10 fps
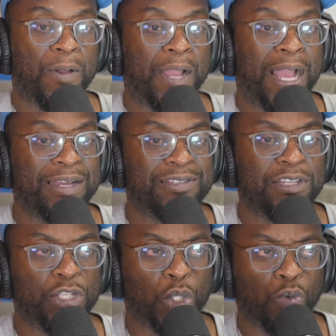I could
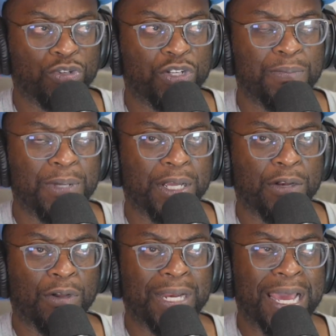see Doechii being
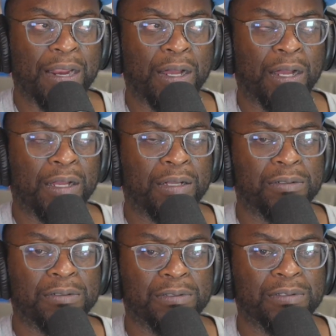on that
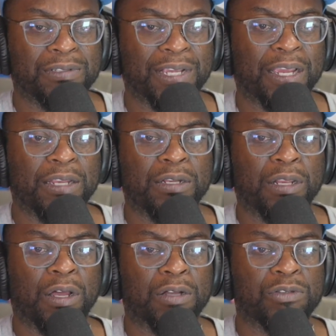second
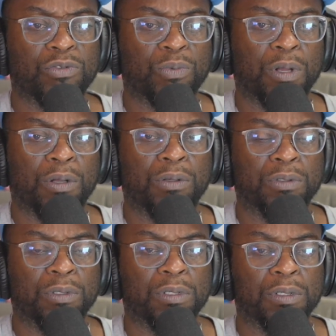deluxe as well.
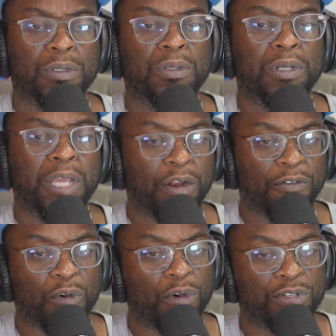And of
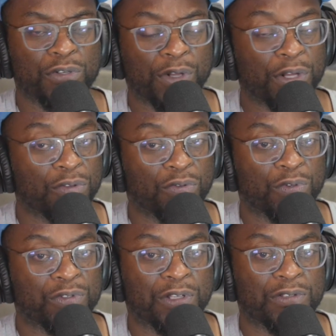course, you know, you're going to throw
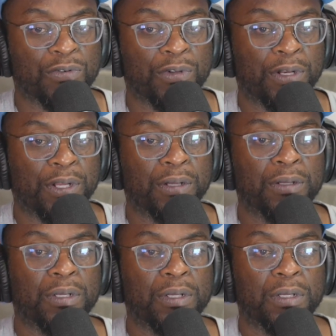SZA in there.
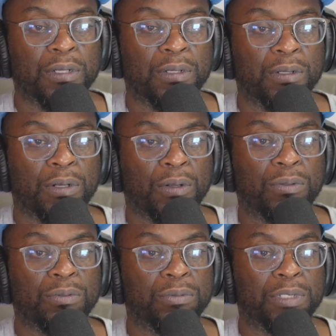You
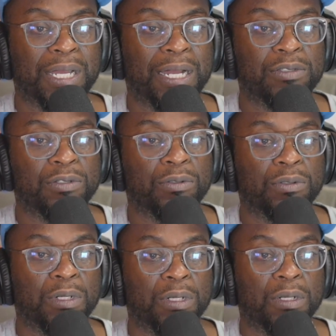know, you got to.
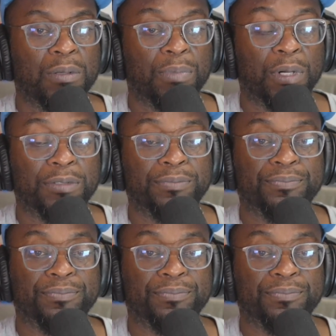But